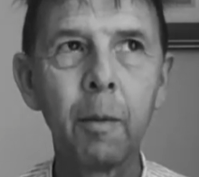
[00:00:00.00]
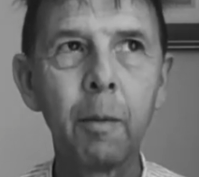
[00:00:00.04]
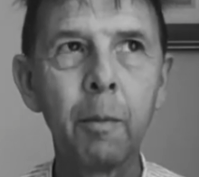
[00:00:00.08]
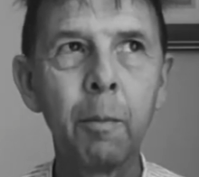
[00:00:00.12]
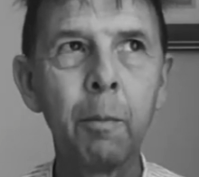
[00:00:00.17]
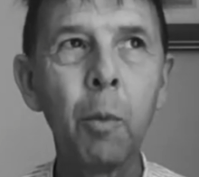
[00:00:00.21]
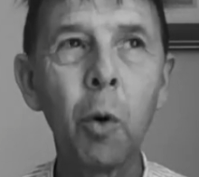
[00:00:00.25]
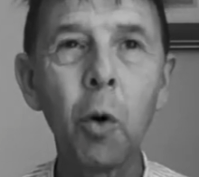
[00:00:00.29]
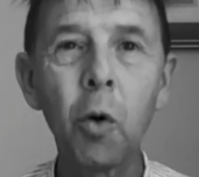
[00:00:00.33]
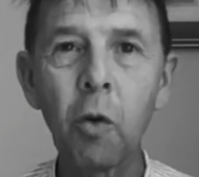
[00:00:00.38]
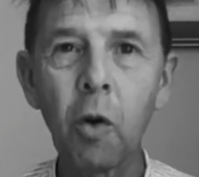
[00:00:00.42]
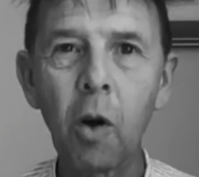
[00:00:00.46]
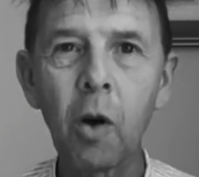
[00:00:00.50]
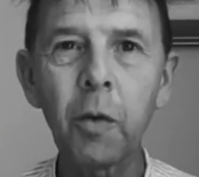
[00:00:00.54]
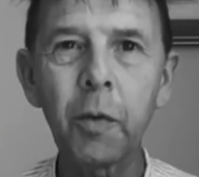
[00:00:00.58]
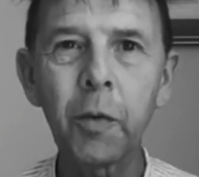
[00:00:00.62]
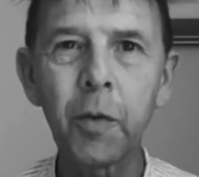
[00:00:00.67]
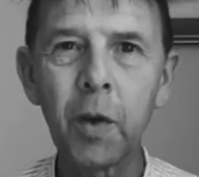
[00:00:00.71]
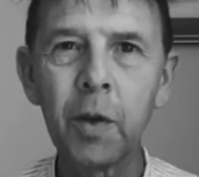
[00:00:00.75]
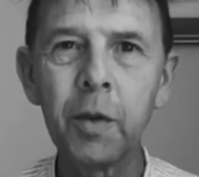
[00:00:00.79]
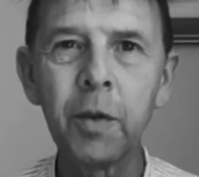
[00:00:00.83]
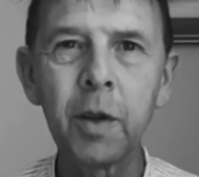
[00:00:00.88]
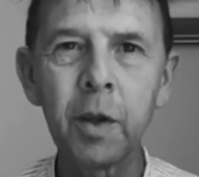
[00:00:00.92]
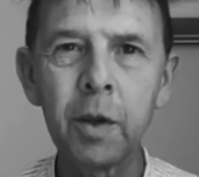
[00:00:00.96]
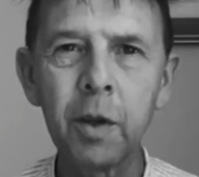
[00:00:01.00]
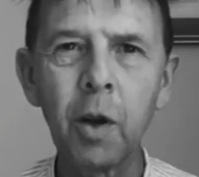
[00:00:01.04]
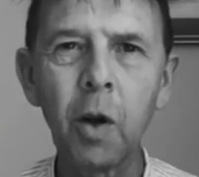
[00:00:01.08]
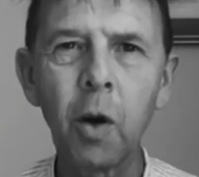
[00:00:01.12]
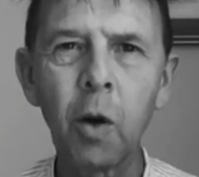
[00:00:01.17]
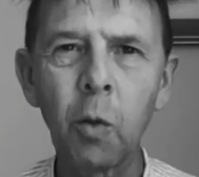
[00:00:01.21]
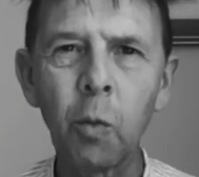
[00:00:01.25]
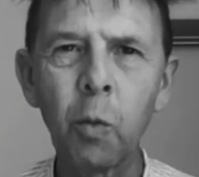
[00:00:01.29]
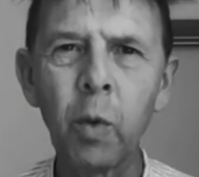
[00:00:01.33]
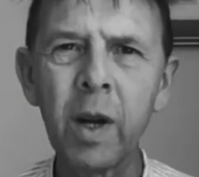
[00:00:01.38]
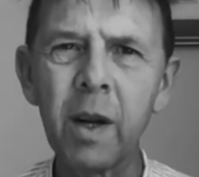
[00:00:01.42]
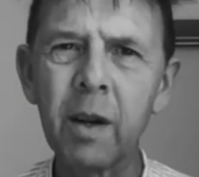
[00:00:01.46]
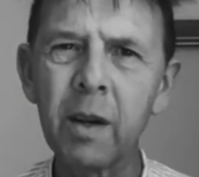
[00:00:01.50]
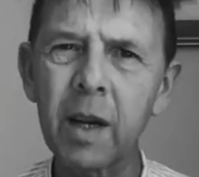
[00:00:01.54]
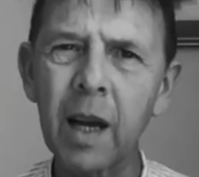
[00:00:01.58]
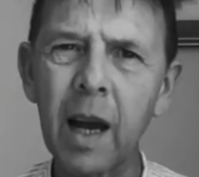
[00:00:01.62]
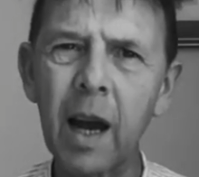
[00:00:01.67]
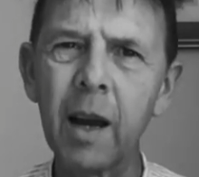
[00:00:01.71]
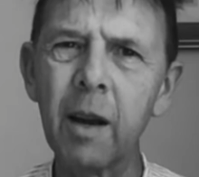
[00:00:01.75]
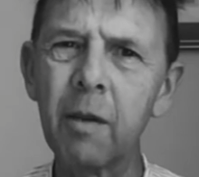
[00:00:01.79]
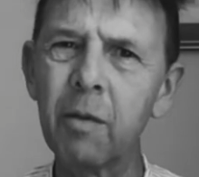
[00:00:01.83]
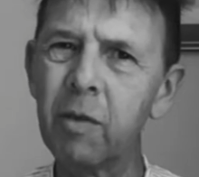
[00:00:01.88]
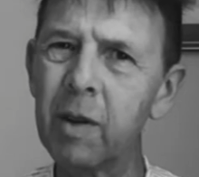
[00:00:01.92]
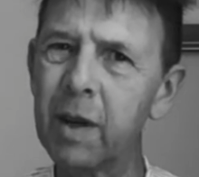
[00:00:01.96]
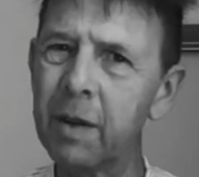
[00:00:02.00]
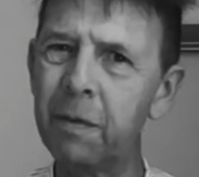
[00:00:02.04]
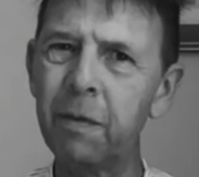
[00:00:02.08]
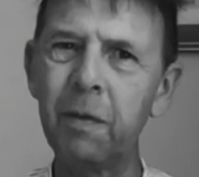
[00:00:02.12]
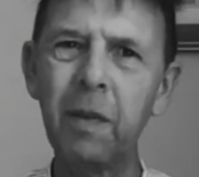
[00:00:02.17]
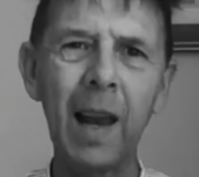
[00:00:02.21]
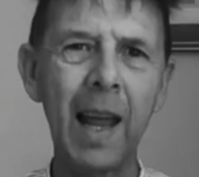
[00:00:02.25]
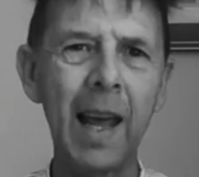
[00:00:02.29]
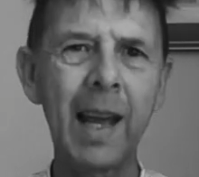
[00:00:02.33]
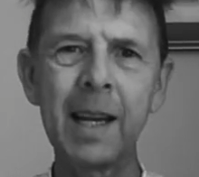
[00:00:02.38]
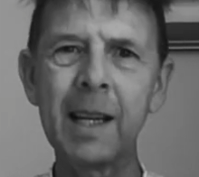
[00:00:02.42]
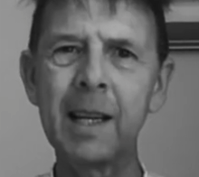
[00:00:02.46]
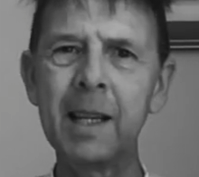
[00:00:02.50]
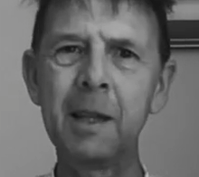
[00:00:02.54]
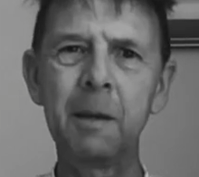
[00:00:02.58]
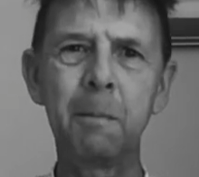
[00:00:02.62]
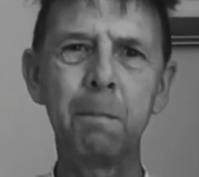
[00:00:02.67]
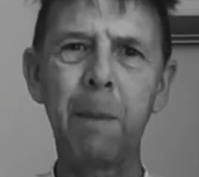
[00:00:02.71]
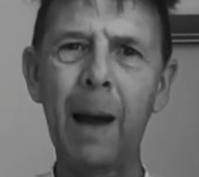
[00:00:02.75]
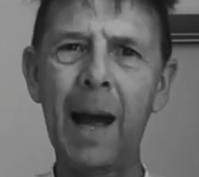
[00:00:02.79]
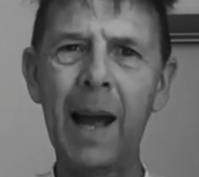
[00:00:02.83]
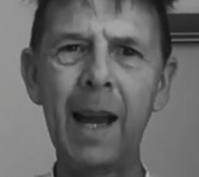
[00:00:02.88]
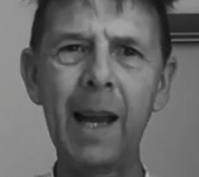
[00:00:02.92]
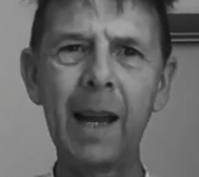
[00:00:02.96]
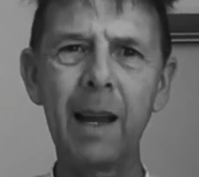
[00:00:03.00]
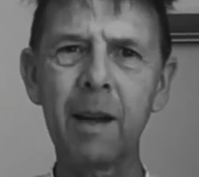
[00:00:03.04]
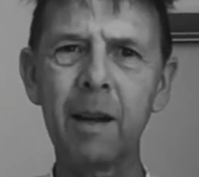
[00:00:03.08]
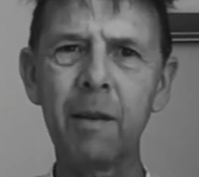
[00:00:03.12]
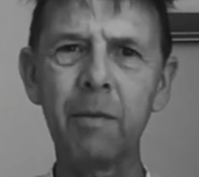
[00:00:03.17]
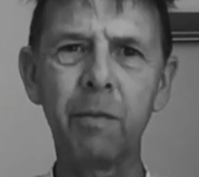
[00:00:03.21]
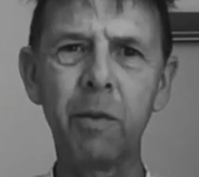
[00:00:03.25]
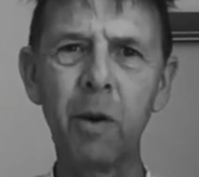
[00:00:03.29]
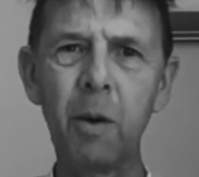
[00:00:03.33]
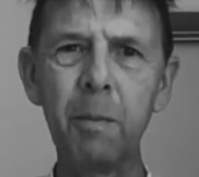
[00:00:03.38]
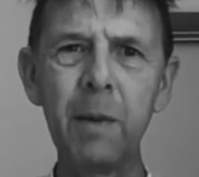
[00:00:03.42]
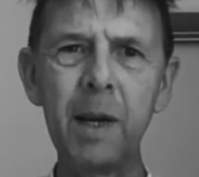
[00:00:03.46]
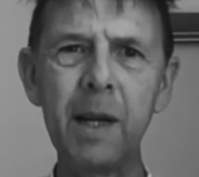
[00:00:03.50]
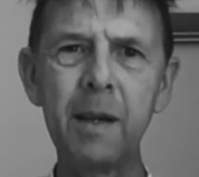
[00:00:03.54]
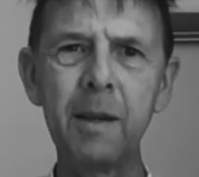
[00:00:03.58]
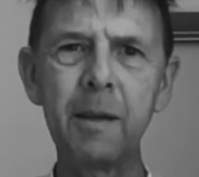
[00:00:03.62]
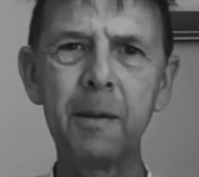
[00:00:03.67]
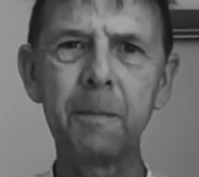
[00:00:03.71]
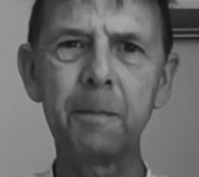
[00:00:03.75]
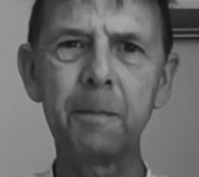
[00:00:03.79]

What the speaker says: more often than not, we're kind of reflected back from it.